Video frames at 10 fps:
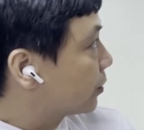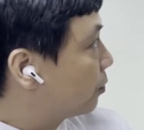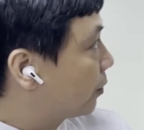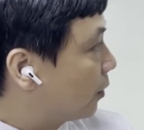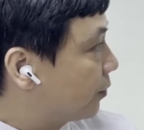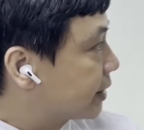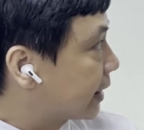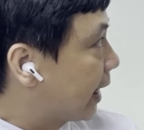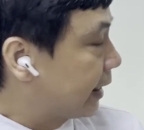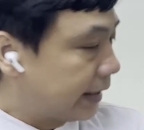before we
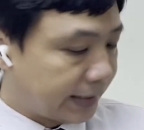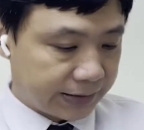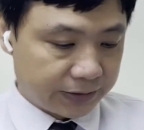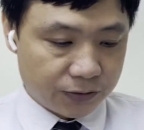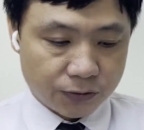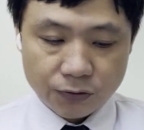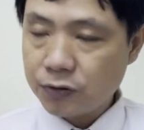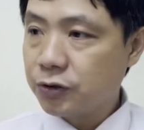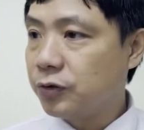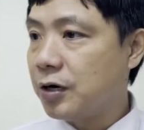start, let's go
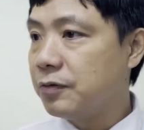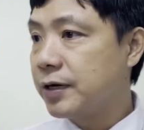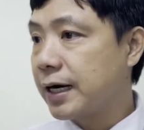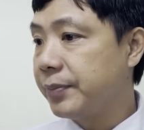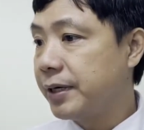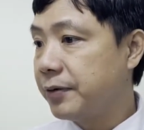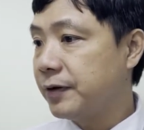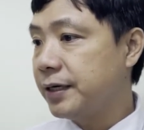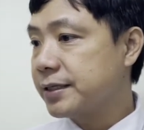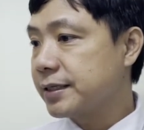to our vocabulary
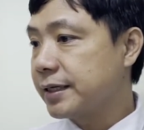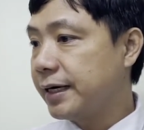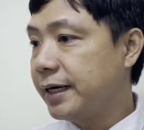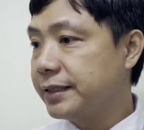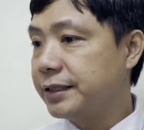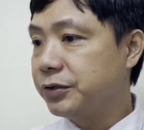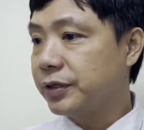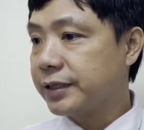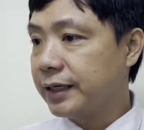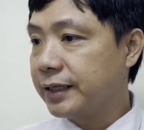first, then let's take to the
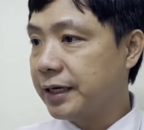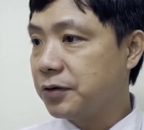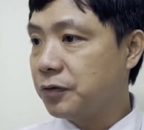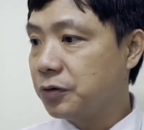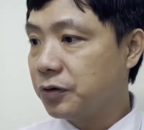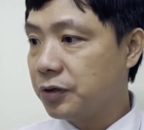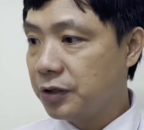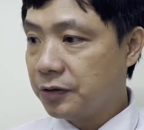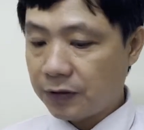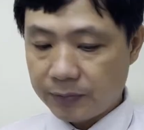text like
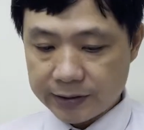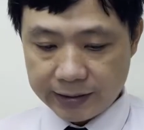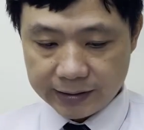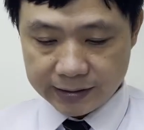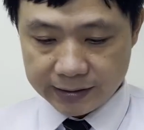from a text.